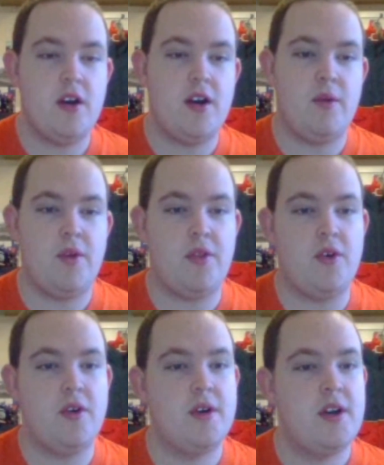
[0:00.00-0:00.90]
I would have
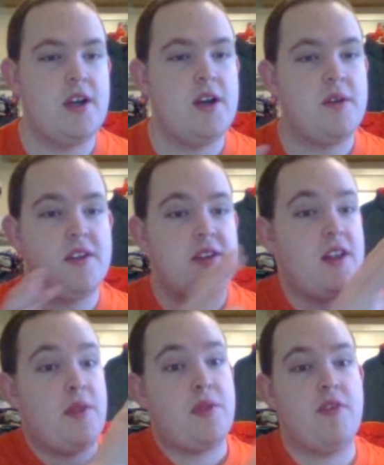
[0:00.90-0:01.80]
thought. There's
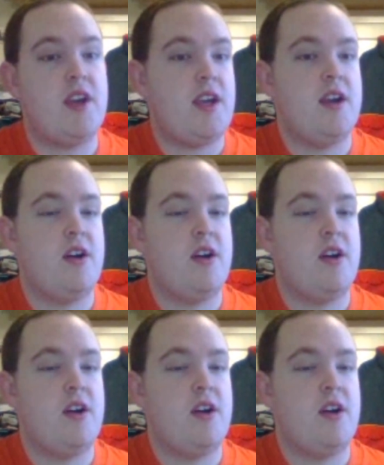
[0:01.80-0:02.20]
3